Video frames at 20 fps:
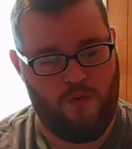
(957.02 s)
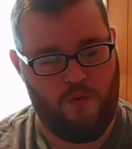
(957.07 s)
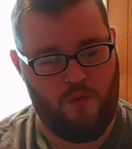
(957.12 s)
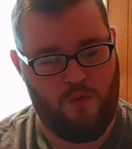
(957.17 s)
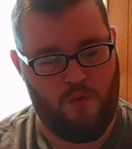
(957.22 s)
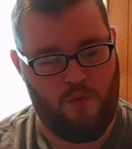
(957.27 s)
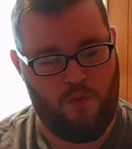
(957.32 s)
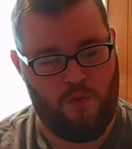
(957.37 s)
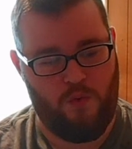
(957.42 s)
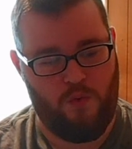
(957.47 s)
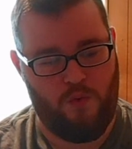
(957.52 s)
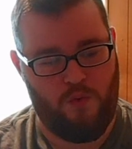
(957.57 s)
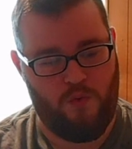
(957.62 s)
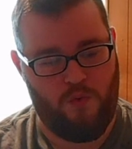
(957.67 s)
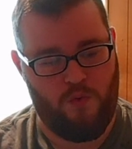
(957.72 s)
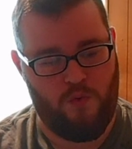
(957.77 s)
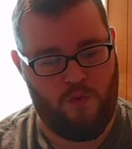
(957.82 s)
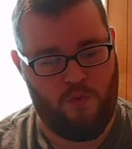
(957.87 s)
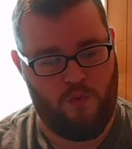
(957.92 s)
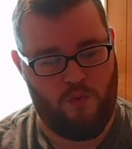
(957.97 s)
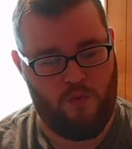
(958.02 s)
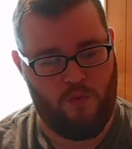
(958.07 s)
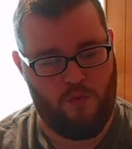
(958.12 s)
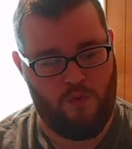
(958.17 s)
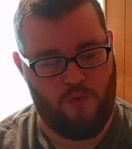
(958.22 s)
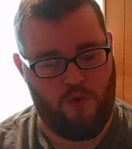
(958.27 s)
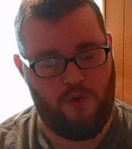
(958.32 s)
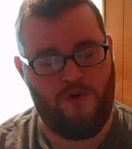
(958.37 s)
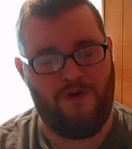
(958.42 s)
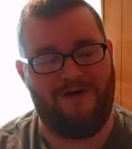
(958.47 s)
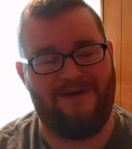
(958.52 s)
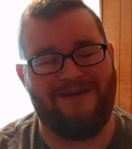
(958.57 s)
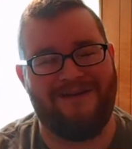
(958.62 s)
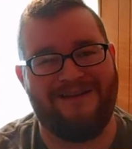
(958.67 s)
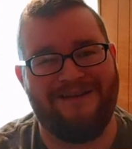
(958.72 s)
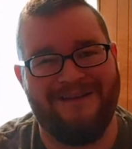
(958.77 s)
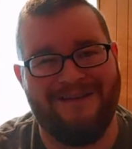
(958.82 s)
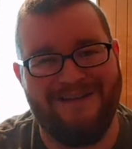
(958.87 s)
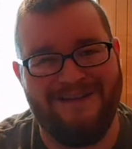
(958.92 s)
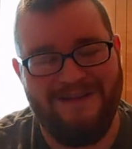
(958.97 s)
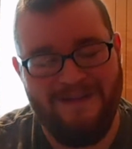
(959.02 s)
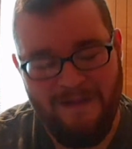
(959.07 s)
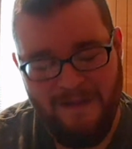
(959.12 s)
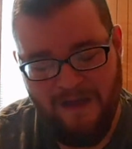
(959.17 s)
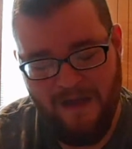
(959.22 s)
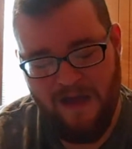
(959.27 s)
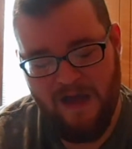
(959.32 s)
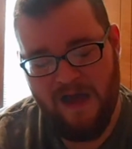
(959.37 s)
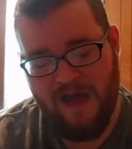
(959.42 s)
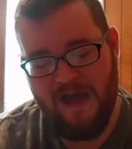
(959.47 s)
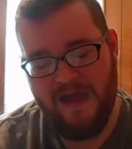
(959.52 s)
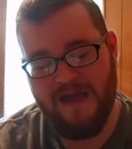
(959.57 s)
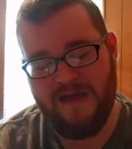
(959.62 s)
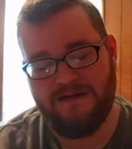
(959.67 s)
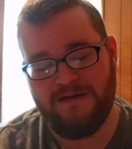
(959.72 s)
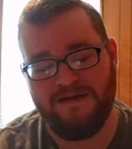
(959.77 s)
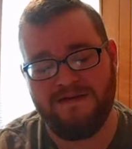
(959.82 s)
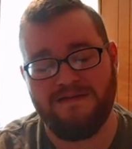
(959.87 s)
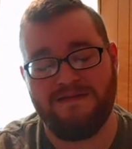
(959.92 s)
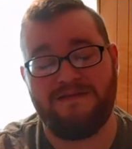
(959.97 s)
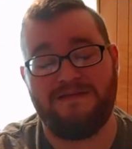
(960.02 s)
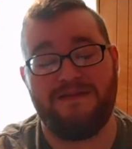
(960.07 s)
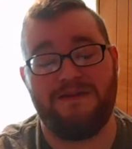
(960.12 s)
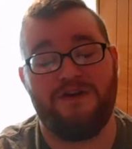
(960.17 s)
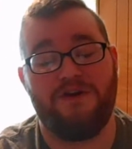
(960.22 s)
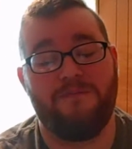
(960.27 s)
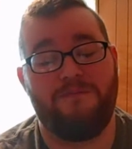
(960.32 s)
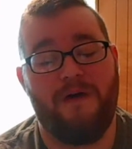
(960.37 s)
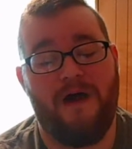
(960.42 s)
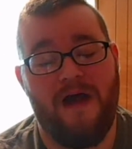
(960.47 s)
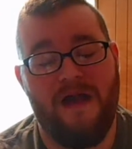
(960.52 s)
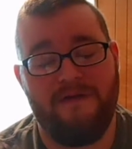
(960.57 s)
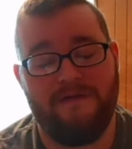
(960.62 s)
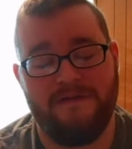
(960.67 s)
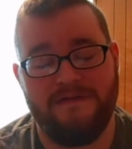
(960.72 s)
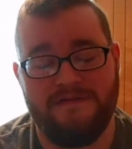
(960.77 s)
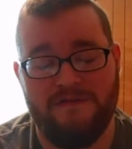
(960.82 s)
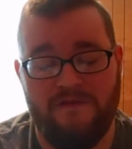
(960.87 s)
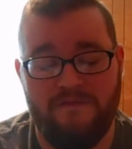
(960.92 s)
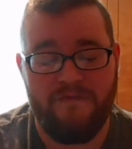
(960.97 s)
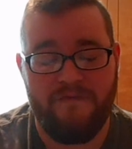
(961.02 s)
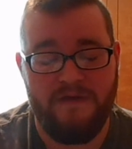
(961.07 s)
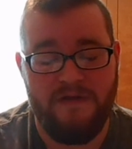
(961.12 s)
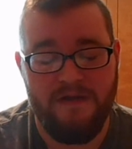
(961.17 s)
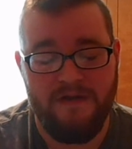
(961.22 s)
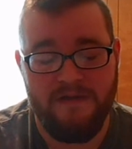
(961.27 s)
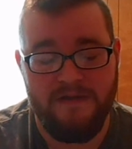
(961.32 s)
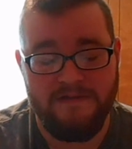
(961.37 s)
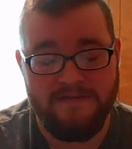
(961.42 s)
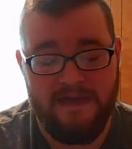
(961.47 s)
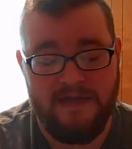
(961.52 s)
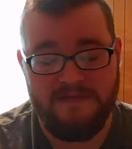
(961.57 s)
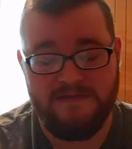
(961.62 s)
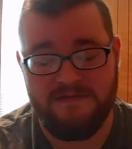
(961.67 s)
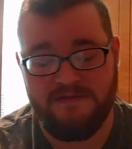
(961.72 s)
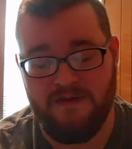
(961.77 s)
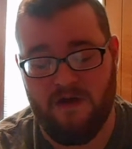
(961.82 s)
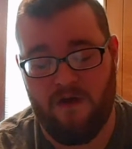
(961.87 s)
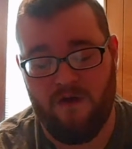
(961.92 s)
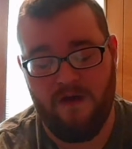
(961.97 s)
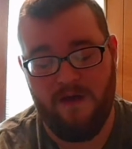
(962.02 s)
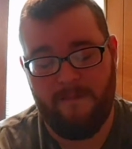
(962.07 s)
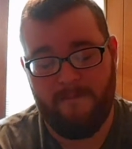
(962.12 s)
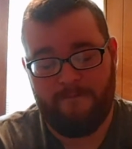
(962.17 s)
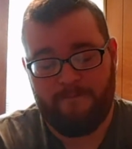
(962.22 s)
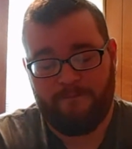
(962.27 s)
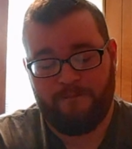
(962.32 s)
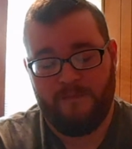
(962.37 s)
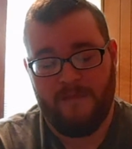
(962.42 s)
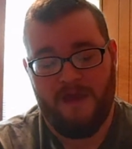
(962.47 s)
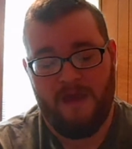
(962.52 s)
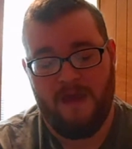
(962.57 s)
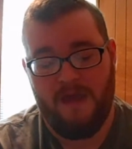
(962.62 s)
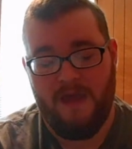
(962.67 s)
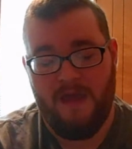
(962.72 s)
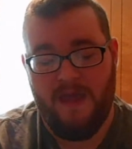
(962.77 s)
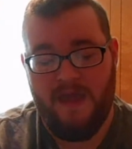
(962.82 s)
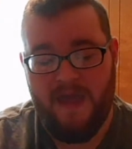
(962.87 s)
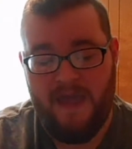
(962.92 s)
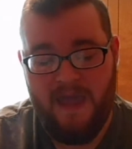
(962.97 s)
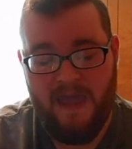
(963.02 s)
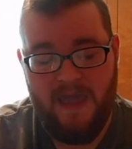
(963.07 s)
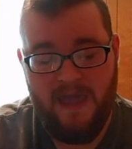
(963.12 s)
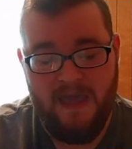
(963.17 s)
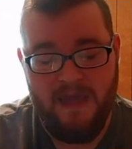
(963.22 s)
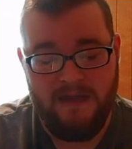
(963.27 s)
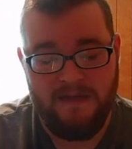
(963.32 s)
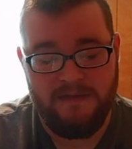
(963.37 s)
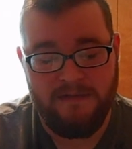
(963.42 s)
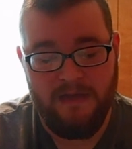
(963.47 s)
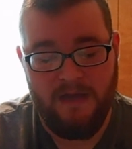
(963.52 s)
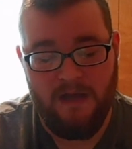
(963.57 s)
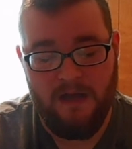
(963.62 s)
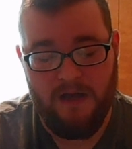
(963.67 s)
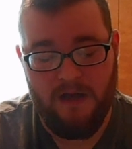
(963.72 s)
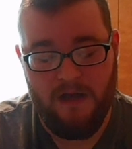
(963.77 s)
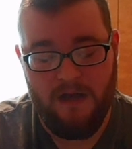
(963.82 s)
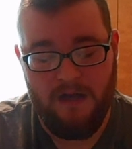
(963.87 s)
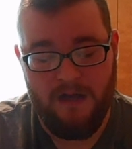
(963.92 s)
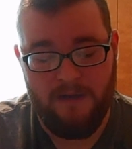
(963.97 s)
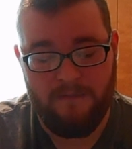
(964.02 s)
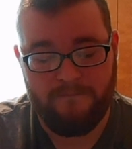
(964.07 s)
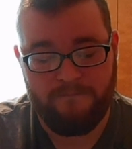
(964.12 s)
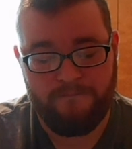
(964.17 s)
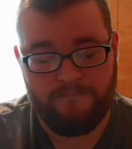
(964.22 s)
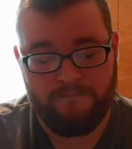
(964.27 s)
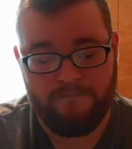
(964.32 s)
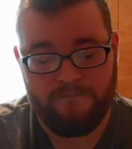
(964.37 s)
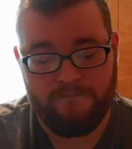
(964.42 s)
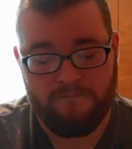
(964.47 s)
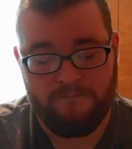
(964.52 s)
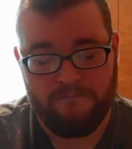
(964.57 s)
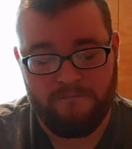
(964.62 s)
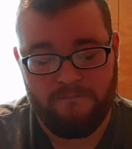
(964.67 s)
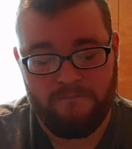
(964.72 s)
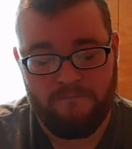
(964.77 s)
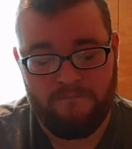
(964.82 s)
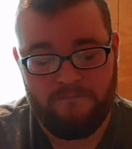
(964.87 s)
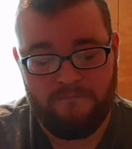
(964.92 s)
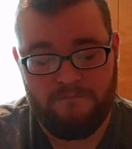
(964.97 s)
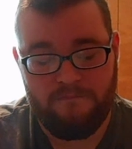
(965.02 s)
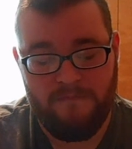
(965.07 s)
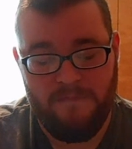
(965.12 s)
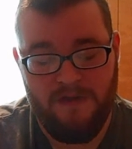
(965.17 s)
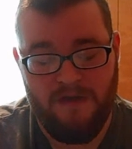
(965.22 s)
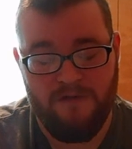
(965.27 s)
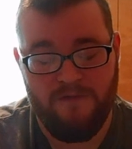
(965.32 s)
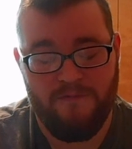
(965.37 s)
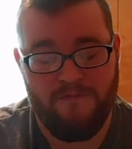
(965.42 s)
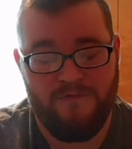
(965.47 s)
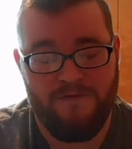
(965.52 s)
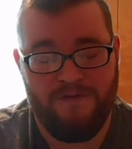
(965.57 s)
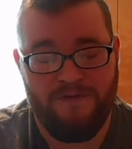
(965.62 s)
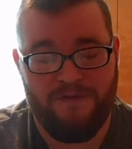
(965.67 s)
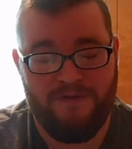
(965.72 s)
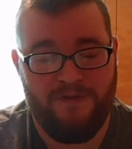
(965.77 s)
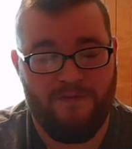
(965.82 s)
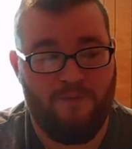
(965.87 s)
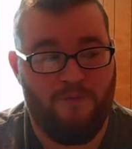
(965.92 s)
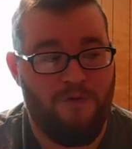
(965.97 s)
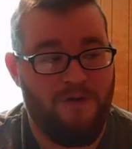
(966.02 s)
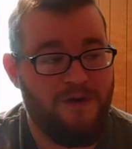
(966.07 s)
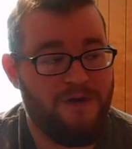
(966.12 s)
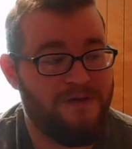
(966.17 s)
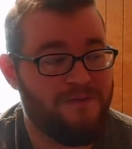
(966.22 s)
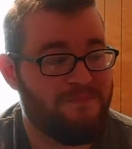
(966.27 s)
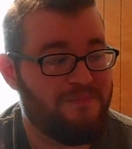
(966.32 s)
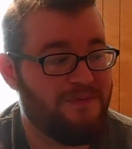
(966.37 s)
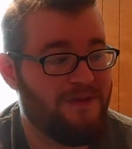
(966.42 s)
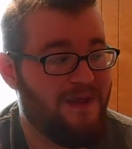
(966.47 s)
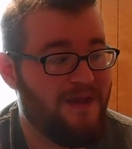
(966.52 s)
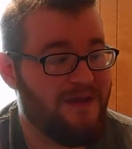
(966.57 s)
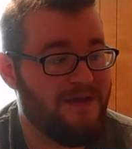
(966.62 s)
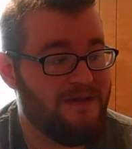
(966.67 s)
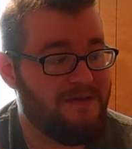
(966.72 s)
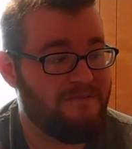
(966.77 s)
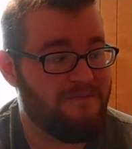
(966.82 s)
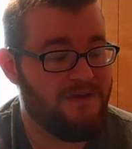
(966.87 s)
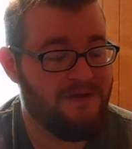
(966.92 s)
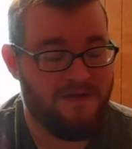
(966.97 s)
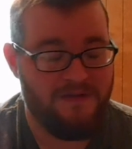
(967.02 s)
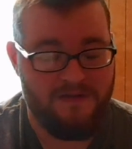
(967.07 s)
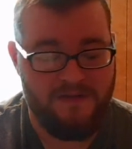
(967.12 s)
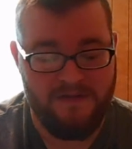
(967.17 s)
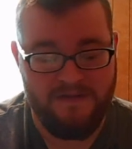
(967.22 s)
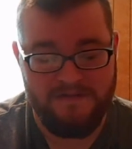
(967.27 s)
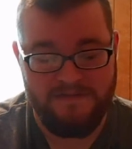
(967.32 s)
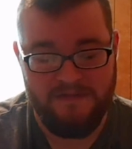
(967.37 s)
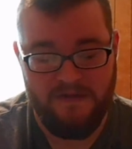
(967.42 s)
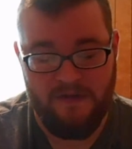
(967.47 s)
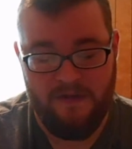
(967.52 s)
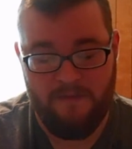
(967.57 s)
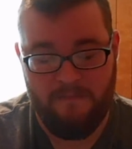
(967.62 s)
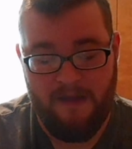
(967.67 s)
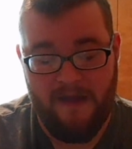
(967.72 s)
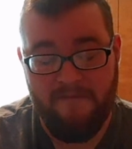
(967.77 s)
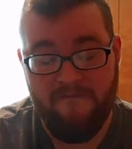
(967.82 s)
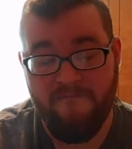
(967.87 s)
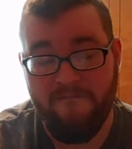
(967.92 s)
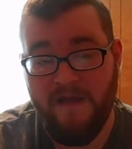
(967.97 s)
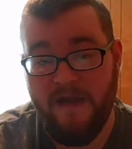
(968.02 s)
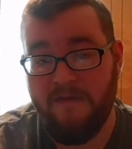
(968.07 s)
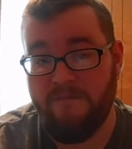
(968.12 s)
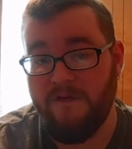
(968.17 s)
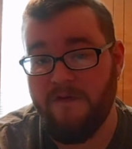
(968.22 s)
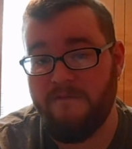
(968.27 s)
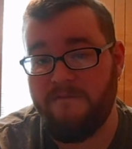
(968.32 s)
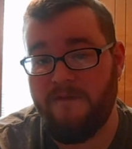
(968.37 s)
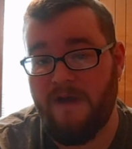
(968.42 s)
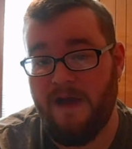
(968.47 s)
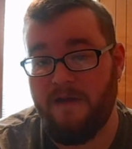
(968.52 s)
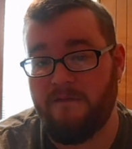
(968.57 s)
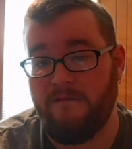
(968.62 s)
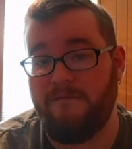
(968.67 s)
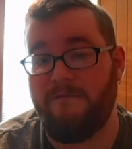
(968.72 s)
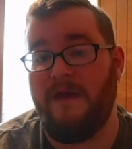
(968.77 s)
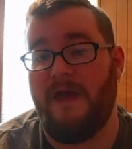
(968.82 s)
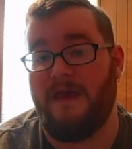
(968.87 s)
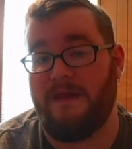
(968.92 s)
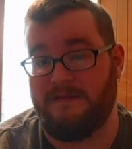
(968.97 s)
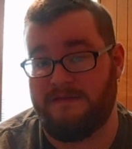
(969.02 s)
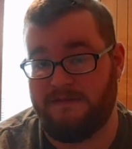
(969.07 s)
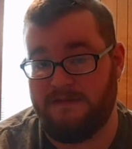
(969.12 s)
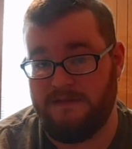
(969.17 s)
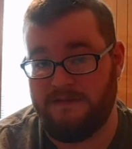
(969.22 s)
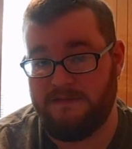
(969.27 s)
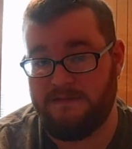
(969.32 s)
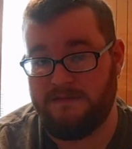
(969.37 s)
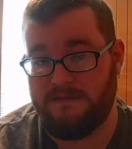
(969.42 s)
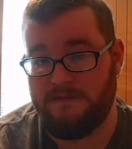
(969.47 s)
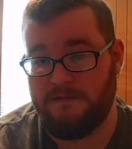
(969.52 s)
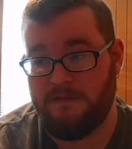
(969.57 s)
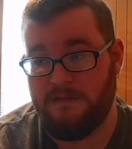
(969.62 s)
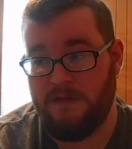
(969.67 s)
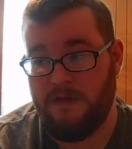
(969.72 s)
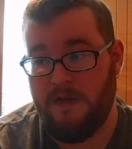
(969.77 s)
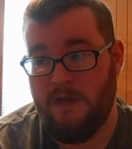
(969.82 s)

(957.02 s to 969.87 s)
Ooh. I had considered buying this Vita because I saw it. And I really wanted to play it because my favorite Final Fantasies